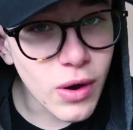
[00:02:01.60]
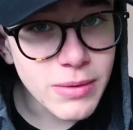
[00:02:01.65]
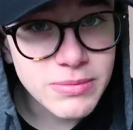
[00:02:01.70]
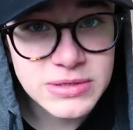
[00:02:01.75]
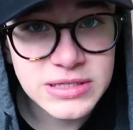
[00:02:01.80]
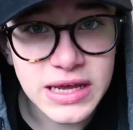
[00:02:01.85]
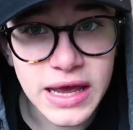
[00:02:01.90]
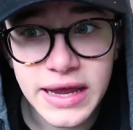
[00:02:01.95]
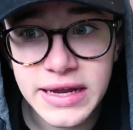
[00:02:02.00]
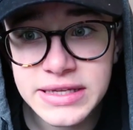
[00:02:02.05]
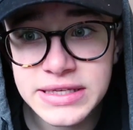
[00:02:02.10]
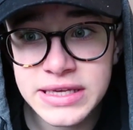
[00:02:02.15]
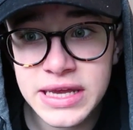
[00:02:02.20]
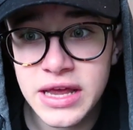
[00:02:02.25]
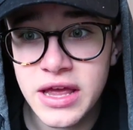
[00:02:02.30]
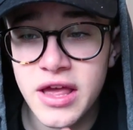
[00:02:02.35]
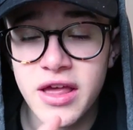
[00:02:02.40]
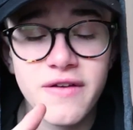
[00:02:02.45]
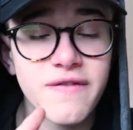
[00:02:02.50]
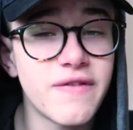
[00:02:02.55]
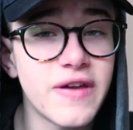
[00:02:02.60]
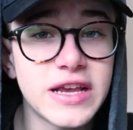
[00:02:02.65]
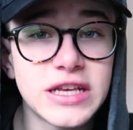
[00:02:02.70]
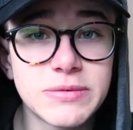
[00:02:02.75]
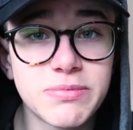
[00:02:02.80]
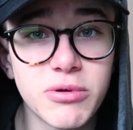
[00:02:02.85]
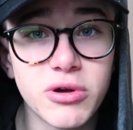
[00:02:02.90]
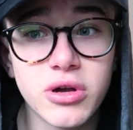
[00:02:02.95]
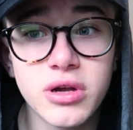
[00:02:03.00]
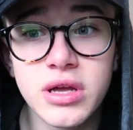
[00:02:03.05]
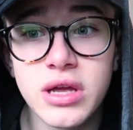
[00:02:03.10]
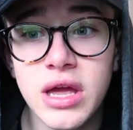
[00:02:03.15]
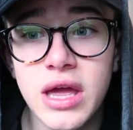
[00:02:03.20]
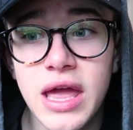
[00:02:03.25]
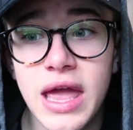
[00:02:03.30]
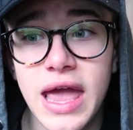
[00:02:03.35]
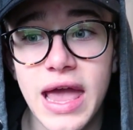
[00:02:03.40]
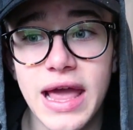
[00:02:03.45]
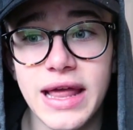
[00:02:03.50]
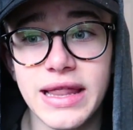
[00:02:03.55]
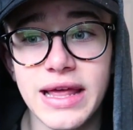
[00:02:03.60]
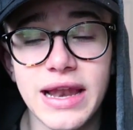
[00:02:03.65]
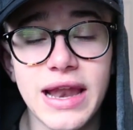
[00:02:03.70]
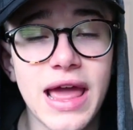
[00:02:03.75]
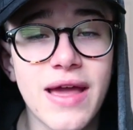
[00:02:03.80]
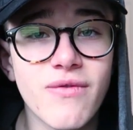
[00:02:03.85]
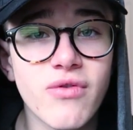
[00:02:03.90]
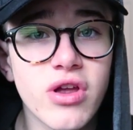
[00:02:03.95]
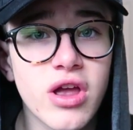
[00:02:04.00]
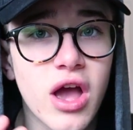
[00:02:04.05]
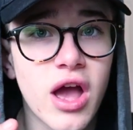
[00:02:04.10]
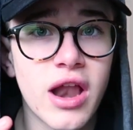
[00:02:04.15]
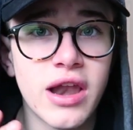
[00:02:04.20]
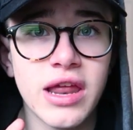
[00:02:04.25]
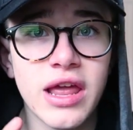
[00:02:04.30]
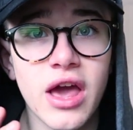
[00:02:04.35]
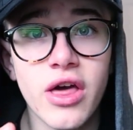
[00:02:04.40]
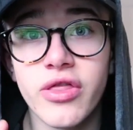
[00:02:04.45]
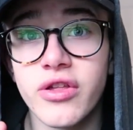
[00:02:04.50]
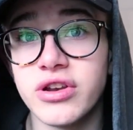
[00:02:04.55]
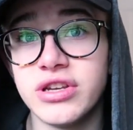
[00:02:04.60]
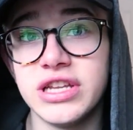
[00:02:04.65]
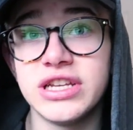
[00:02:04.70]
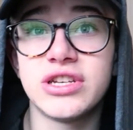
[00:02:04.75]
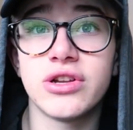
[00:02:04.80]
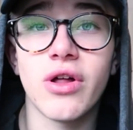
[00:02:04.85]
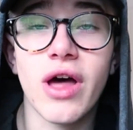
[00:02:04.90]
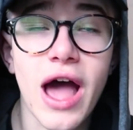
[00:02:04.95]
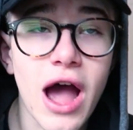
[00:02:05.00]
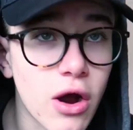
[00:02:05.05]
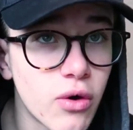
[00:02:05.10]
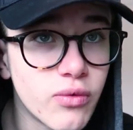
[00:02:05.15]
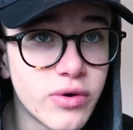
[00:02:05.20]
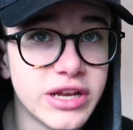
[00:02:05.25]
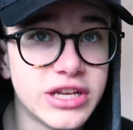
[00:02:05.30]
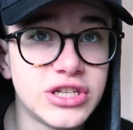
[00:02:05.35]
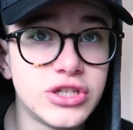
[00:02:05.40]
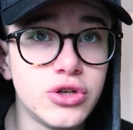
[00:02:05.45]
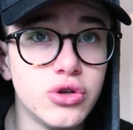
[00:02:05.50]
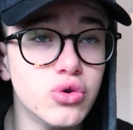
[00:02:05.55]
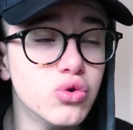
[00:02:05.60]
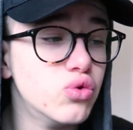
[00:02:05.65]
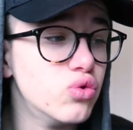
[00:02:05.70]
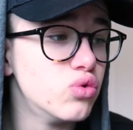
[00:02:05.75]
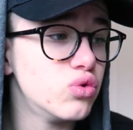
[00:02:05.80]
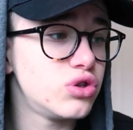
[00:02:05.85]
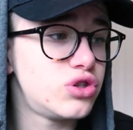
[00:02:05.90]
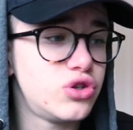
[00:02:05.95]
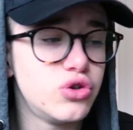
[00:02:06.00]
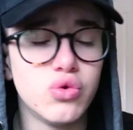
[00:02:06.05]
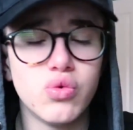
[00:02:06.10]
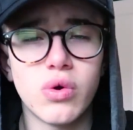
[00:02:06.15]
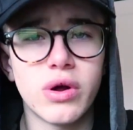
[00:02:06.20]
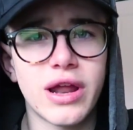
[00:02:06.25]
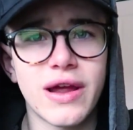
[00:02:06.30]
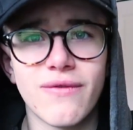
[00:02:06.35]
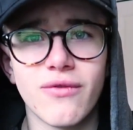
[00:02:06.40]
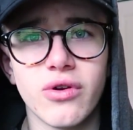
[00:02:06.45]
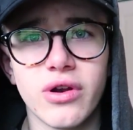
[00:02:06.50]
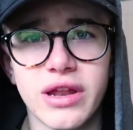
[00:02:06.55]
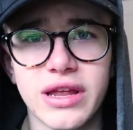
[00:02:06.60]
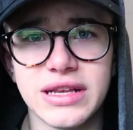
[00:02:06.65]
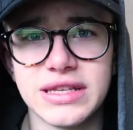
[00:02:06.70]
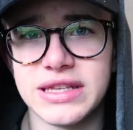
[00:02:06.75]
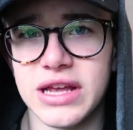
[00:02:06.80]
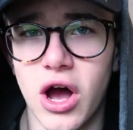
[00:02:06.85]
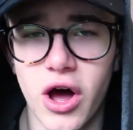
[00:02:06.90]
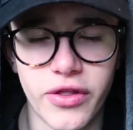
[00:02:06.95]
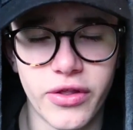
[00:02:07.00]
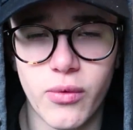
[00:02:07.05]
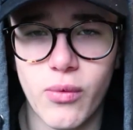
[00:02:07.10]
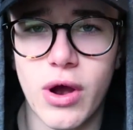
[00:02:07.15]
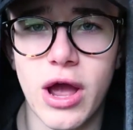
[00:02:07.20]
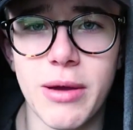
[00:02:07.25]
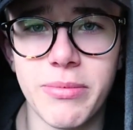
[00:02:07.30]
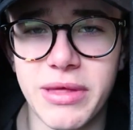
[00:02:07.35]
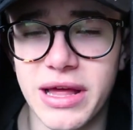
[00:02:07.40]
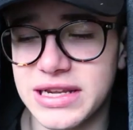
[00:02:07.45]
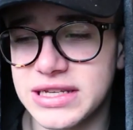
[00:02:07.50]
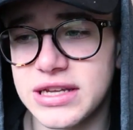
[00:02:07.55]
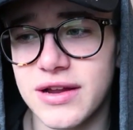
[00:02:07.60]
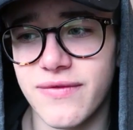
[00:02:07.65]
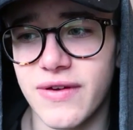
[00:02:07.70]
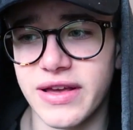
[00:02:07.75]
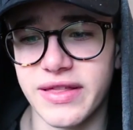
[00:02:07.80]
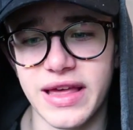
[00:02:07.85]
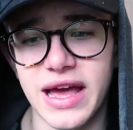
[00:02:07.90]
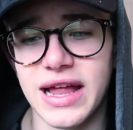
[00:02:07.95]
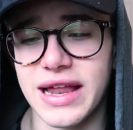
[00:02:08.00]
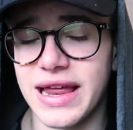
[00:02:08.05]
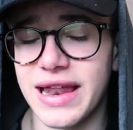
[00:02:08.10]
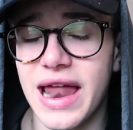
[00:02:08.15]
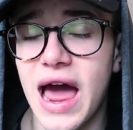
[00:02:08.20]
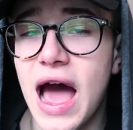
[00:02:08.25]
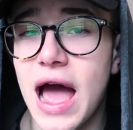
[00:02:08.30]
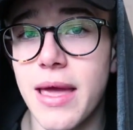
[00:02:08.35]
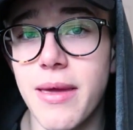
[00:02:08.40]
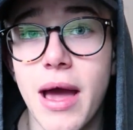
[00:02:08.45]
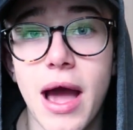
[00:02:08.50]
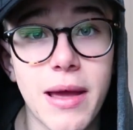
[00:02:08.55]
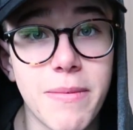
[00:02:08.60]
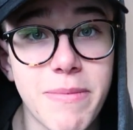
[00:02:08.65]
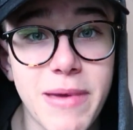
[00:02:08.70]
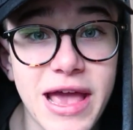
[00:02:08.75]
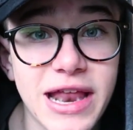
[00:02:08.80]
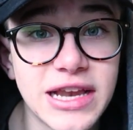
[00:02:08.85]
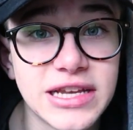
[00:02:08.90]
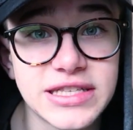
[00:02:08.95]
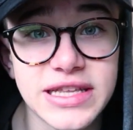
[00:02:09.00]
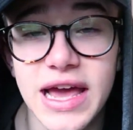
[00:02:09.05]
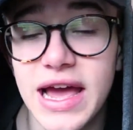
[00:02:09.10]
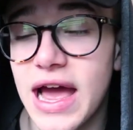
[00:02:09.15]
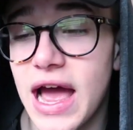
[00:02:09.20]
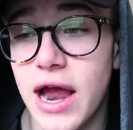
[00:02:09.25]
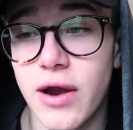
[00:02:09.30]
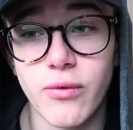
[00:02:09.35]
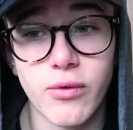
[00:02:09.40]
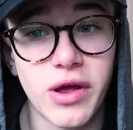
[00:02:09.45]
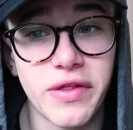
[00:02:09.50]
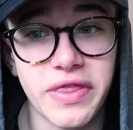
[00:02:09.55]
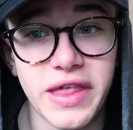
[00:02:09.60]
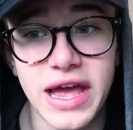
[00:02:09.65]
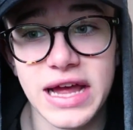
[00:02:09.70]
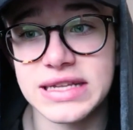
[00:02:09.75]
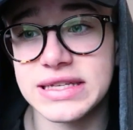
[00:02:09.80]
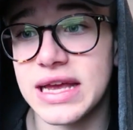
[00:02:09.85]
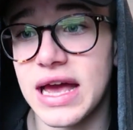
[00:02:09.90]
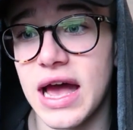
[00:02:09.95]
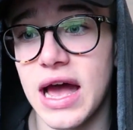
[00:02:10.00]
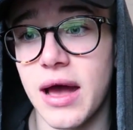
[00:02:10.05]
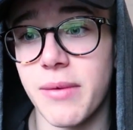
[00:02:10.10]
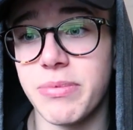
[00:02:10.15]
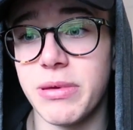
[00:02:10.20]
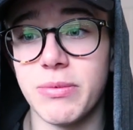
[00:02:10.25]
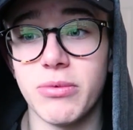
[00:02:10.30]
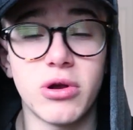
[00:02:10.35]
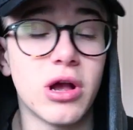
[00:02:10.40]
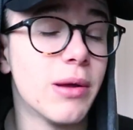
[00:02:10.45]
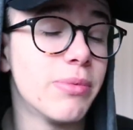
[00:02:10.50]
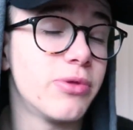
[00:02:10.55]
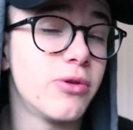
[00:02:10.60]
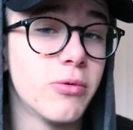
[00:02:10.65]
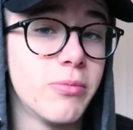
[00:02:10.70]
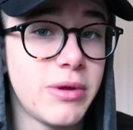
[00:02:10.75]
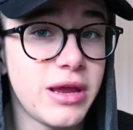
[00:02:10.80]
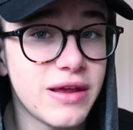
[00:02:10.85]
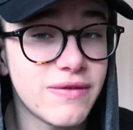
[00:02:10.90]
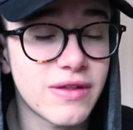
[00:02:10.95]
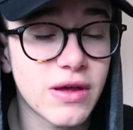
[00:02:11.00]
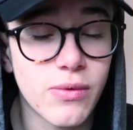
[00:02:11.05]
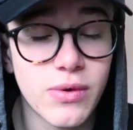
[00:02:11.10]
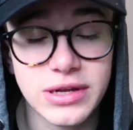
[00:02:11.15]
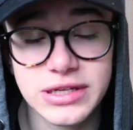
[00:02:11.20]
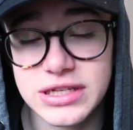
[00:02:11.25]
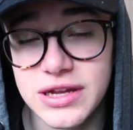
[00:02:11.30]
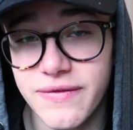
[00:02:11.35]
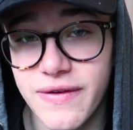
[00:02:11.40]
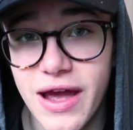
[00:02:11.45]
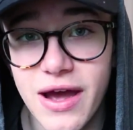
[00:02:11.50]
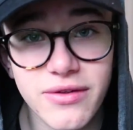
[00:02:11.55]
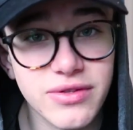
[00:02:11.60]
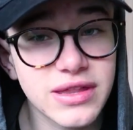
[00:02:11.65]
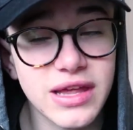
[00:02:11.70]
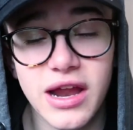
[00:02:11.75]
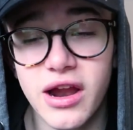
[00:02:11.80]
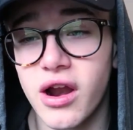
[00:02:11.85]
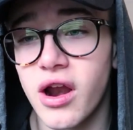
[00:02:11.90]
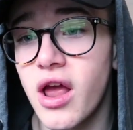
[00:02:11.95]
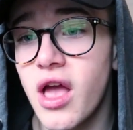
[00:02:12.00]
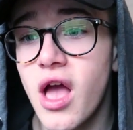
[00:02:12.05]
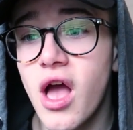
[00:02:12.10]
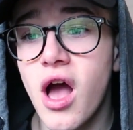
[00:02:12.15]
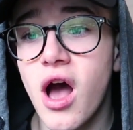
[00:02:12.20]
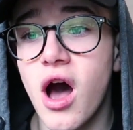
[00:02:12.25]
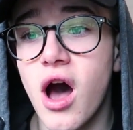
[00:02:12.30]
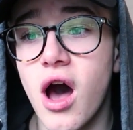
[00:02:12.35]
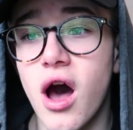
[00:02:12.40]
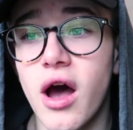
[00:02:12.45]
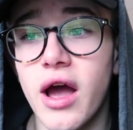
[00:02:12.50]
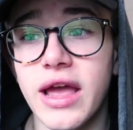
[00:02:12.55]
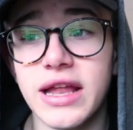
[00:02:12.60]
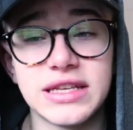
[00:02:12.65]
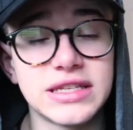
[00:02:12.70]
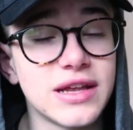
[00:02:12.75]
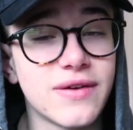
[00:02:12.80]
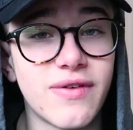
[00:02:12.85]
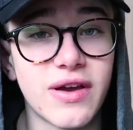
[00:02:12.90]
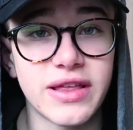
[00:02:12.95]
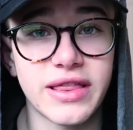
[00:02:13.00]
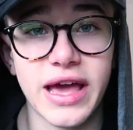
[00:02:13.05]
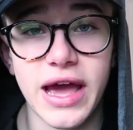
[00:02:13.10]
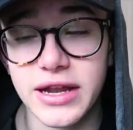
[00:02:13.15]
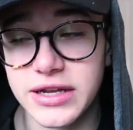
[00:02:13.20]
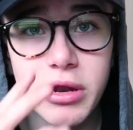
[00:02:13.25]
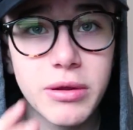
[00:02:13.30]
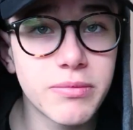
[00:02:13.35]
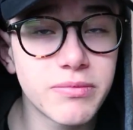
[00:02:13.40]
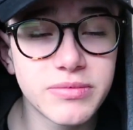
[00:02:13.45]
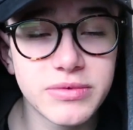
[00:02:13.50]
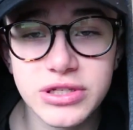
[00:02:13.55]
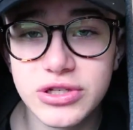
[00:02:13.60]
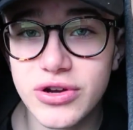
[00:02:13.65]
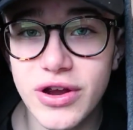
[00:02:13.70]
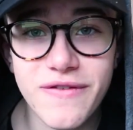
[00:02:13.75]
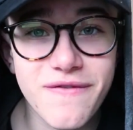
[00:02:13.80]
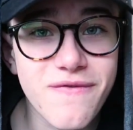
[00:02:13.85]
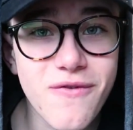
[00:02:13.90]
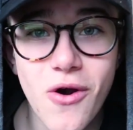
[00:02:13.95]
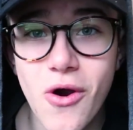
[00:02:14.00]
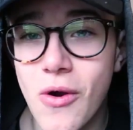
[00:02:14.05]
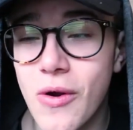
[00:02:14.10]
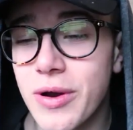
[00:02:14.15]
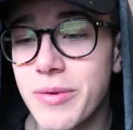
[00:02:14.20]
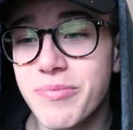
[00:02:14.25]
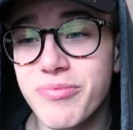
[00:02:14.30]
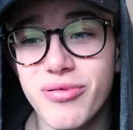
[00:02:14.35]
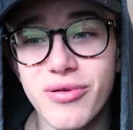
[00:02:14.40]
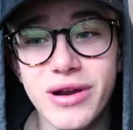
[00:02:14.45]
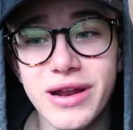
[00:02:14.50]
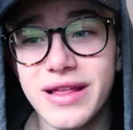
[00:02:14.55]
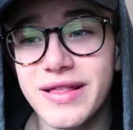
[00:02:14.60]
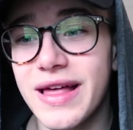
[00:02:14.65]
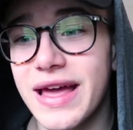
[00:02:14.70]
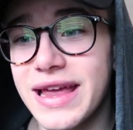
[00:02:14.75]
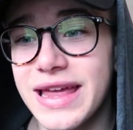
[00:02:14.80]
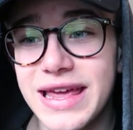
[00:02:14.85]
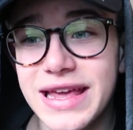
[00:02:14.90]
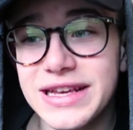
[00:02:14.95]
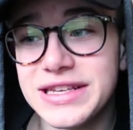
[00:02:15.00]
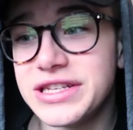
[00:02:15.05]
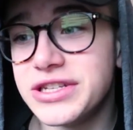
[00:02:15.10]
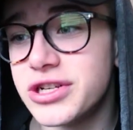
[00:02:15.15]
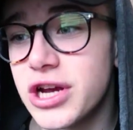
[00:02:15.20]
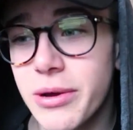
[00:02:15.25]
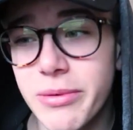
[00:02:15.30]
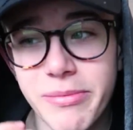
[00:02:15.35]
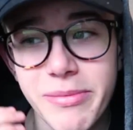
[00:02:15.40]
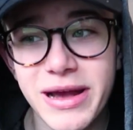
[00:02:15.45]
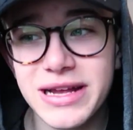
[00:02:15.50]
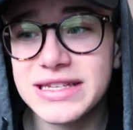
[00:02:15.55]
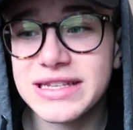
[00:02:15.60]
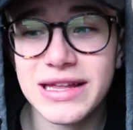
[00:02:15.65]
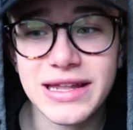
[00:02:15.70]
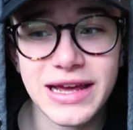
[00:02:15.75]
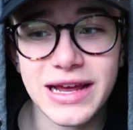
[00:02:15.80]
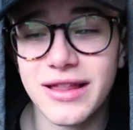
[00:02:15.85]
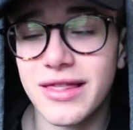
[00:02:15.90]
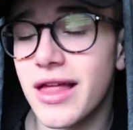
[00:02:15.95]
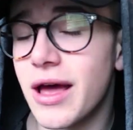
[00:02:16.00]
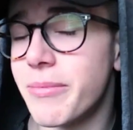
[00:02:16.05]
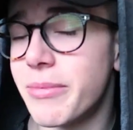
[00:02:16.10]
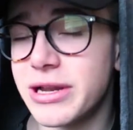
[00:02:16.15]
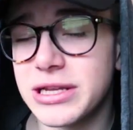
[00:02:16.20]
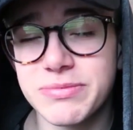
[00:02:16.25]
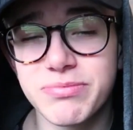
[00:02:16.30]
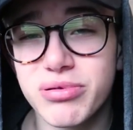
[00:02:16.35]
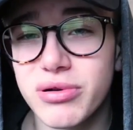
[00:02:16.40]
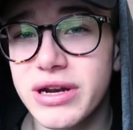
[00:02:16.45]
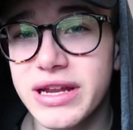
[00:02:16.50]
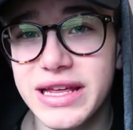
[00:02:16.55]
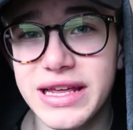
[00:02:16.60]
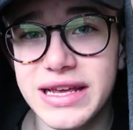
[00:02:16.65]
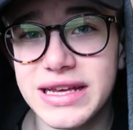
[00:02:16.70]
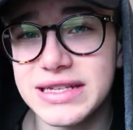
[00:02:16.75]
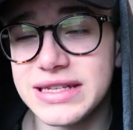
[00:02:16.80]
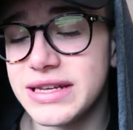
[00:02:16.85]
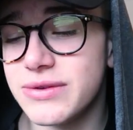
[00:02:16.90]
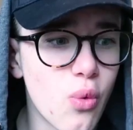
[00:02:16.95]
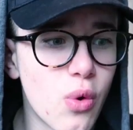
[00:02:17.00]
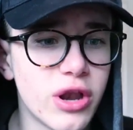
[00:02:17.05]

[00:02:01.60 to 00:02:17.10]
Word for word: websites, Facebook, and then every any other digital outreach to to whatever it is on the web, that stuff like that. And I, I manage that, I run that. Uh, people come through me if they want stuff out there uh, and stuff like that. Pretty straightforward, pretty like easy job. It might sound like a lot, but it's pretty easy.